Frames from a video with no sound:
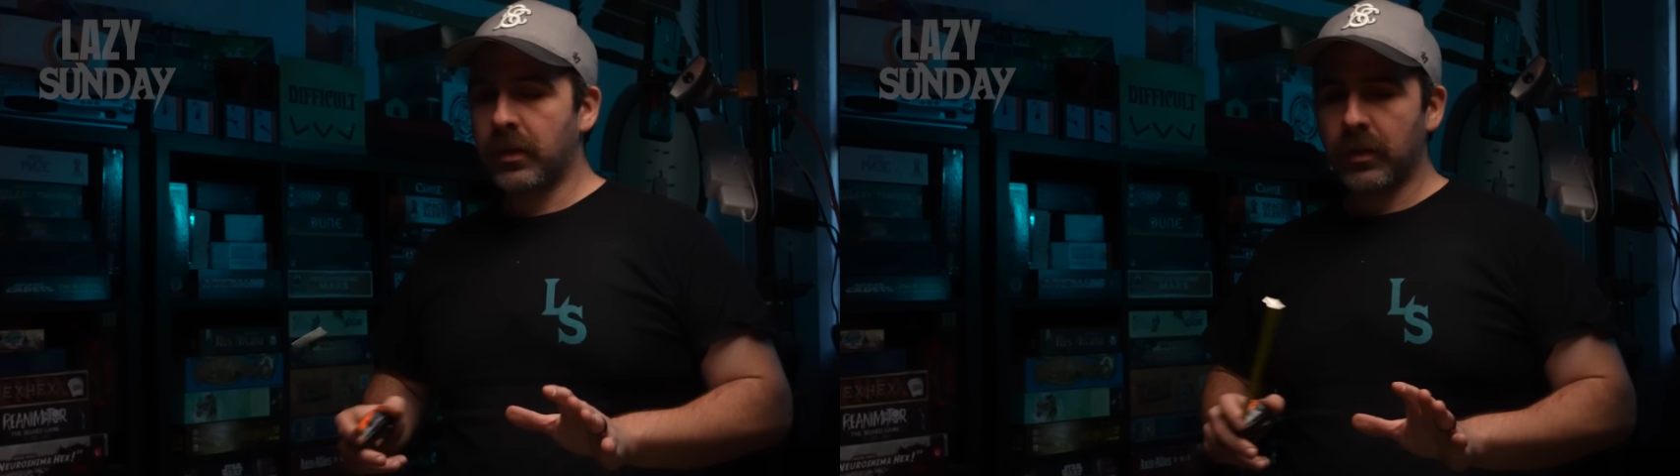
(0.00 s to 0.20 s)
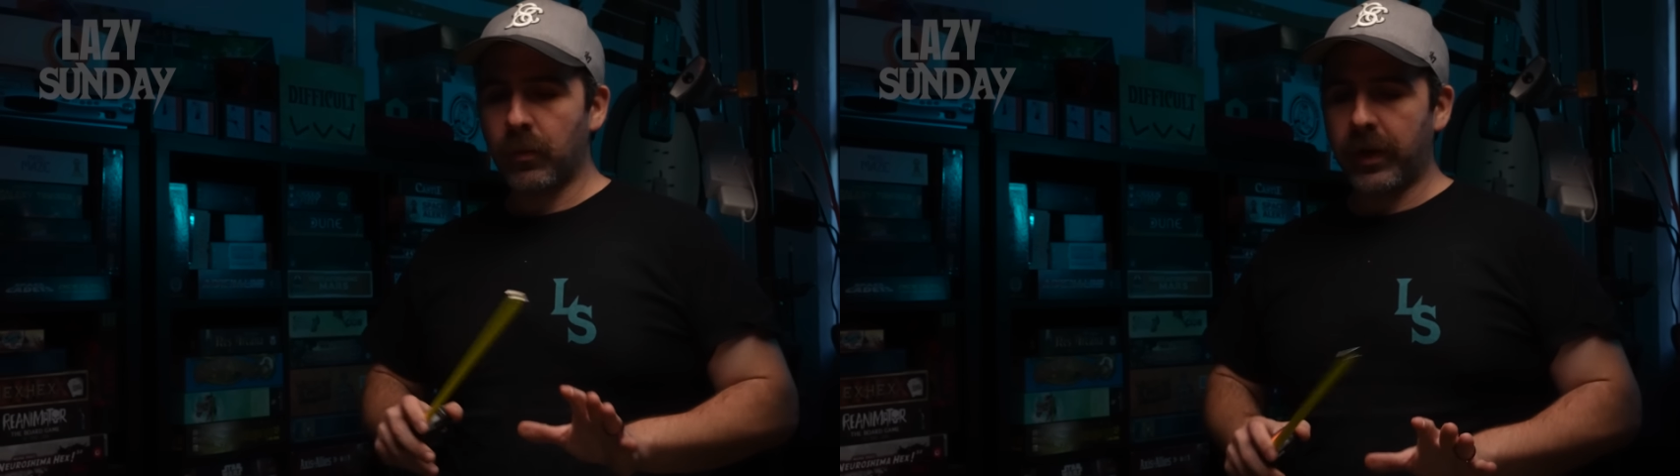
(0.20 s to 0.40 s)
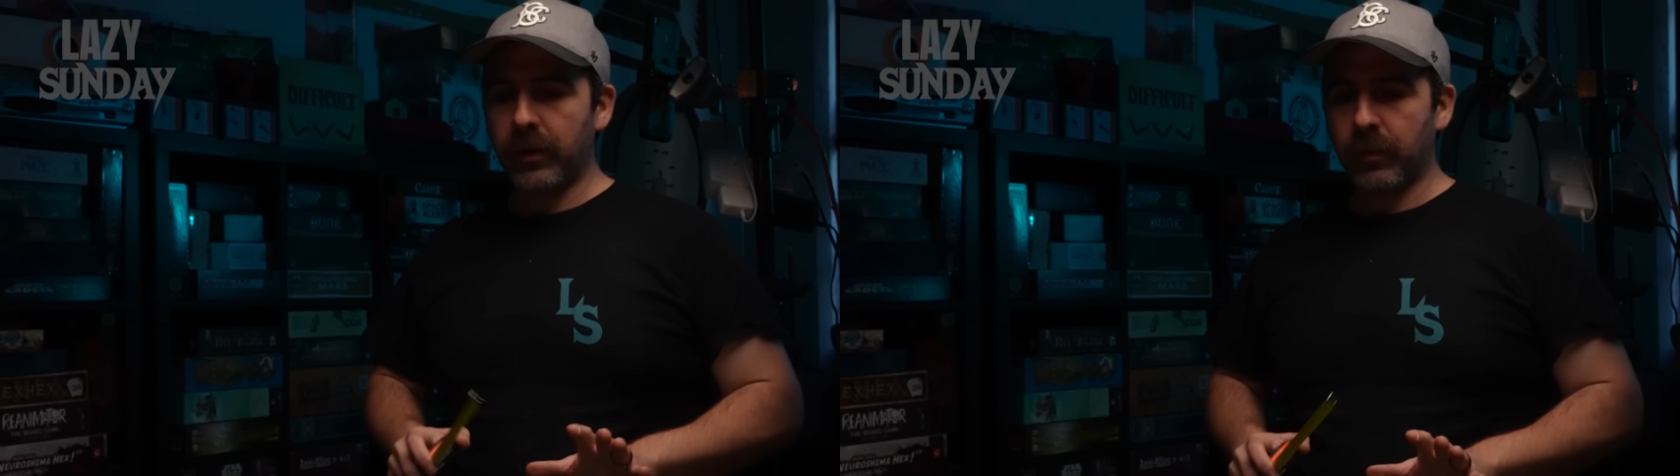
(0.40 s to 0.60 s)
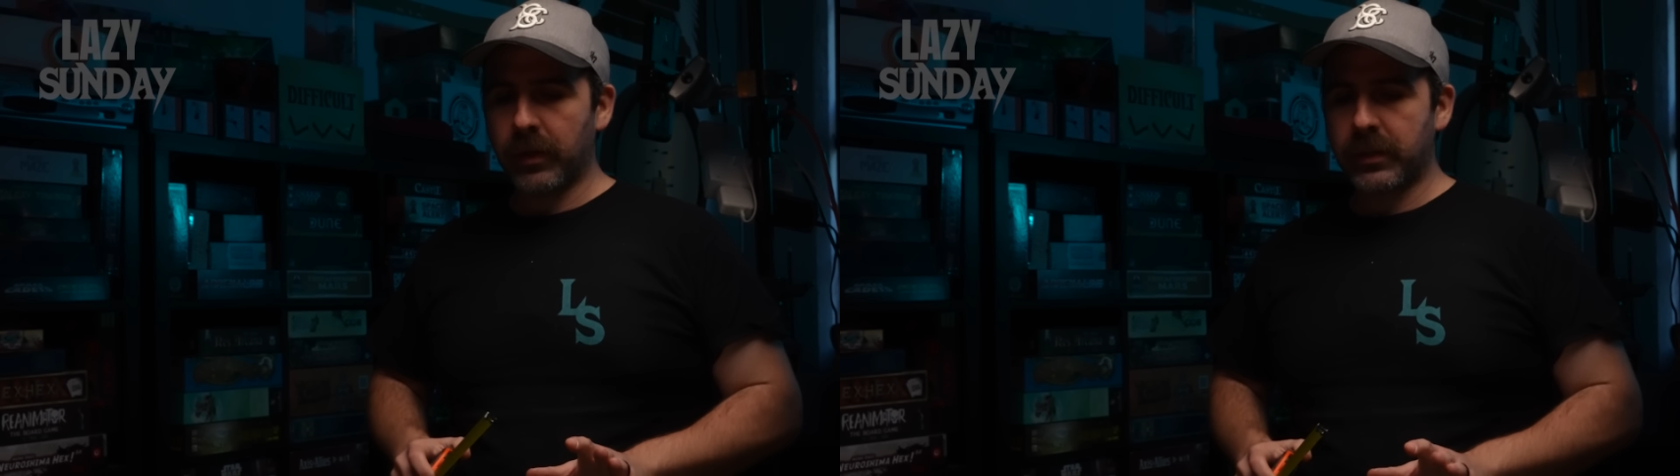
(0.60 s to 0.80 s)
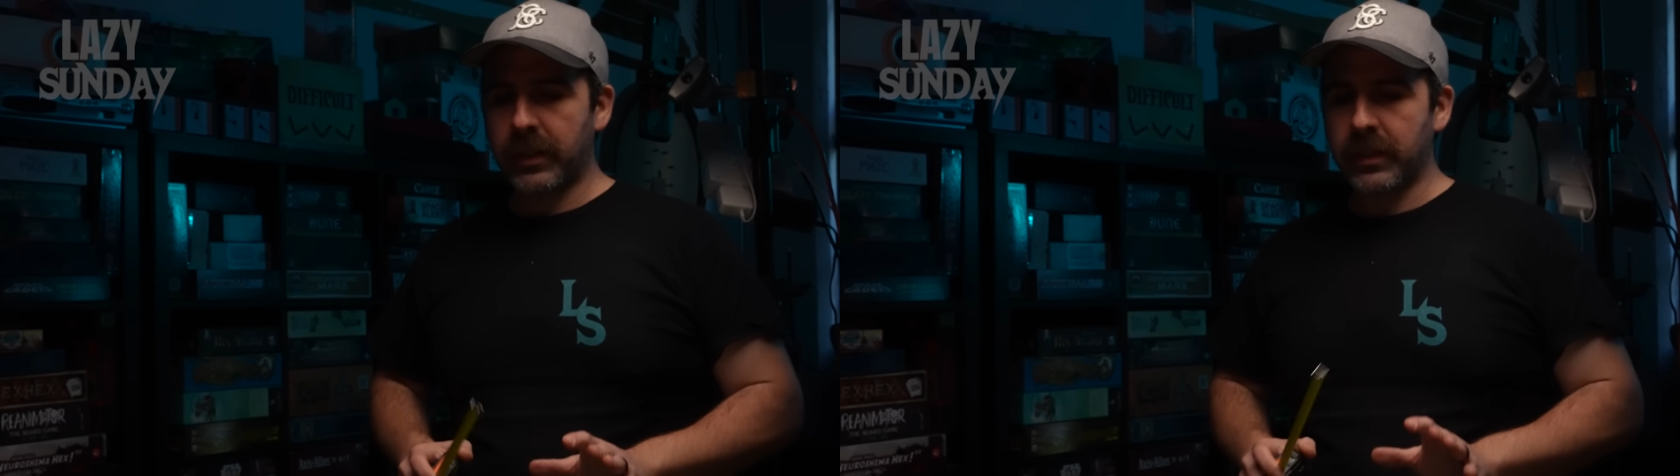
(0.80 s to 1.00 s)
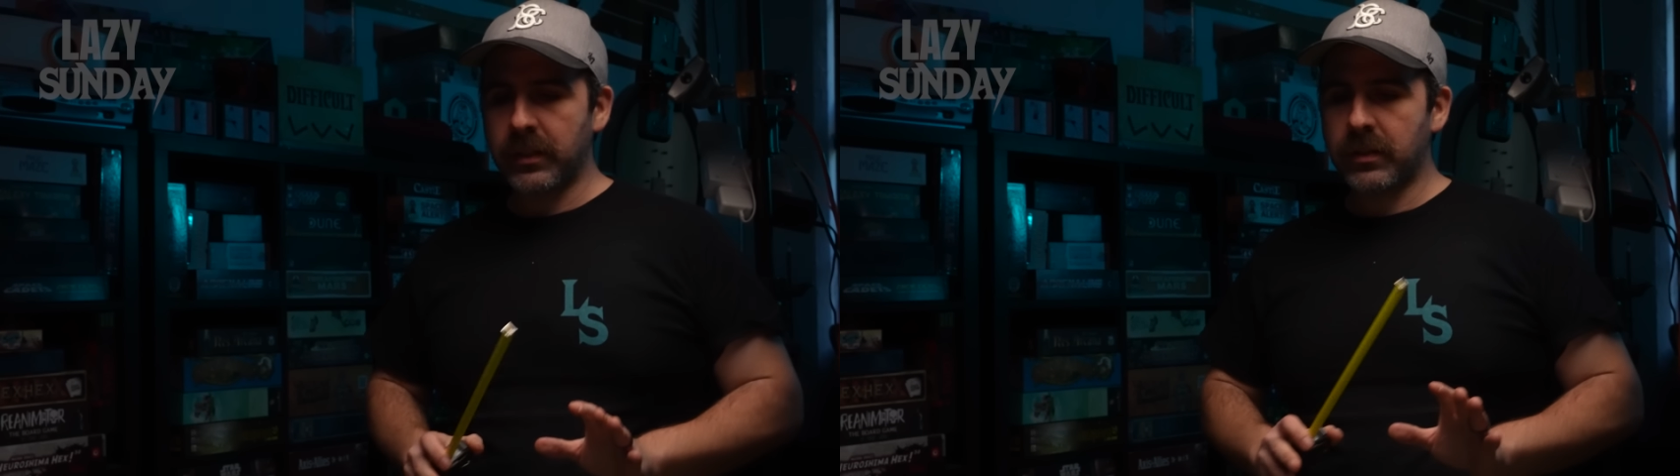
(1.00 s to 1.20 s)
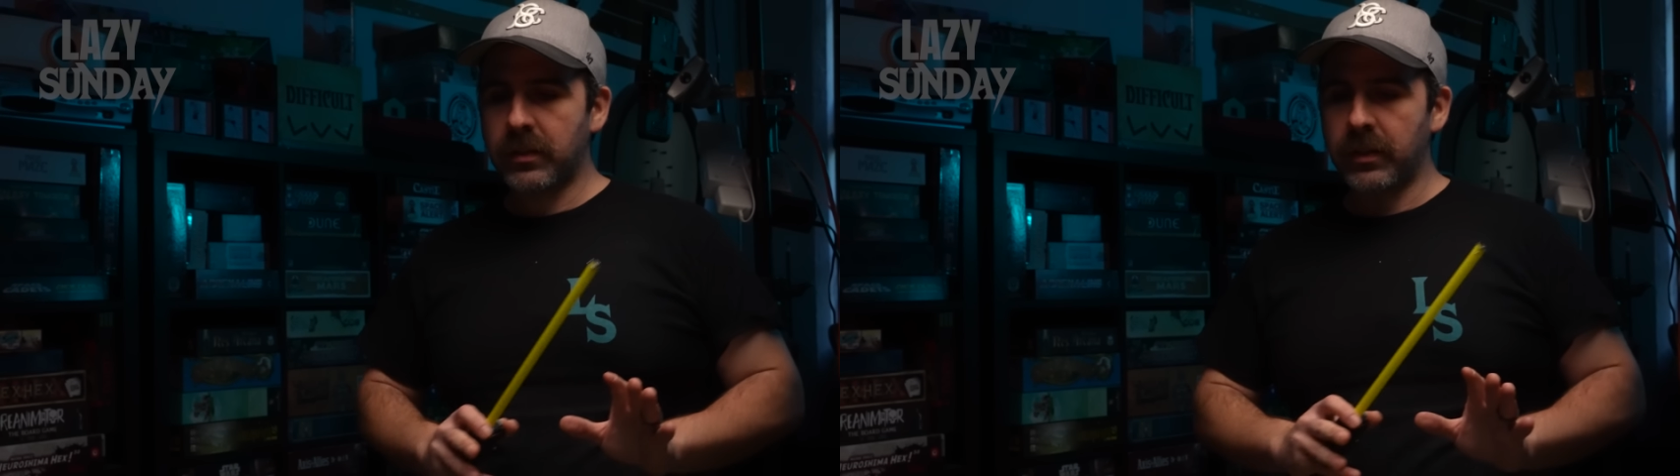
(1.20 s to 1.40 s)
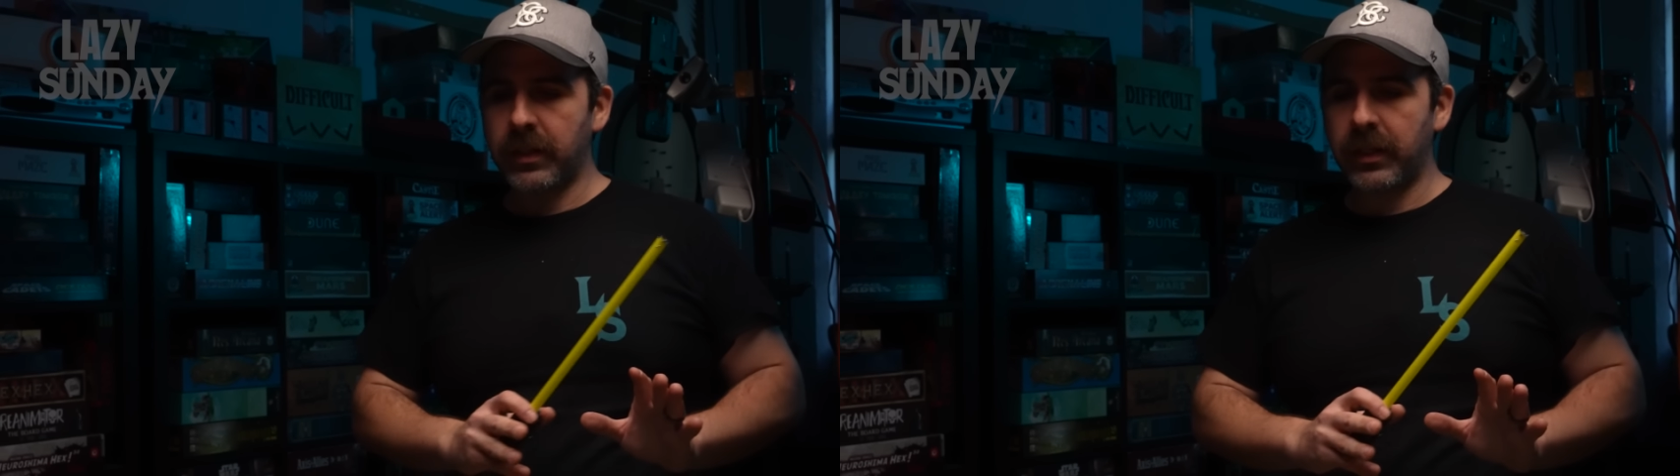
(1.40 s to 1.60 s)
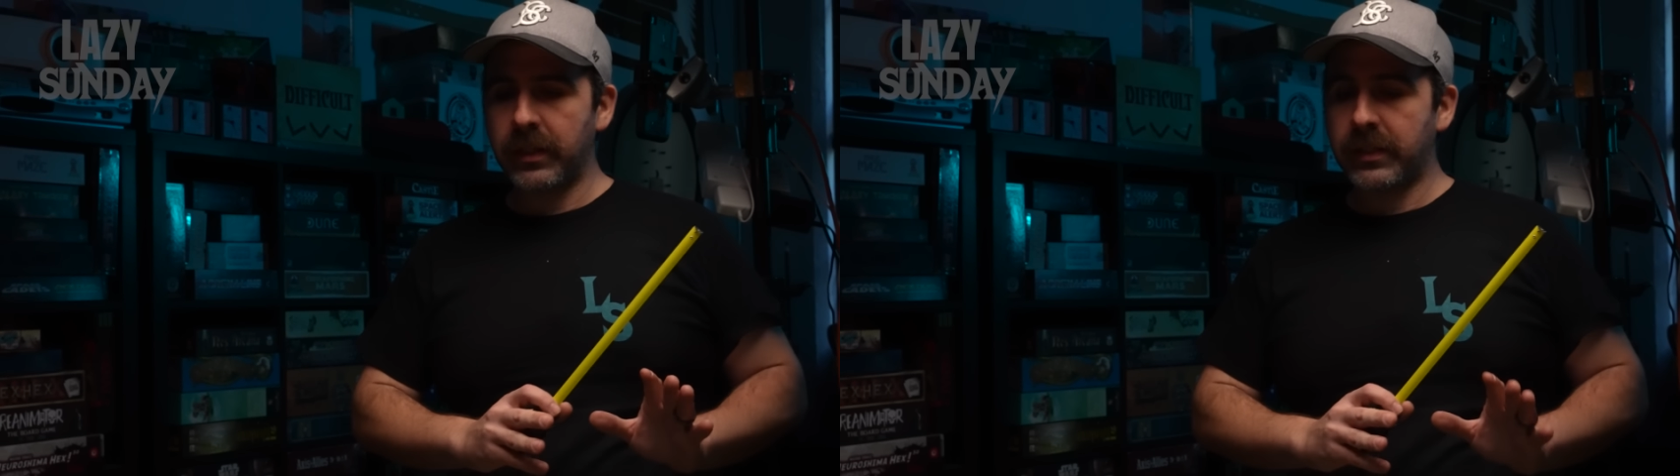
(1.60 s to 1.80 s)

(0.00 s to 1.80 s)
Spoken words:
the way it works is the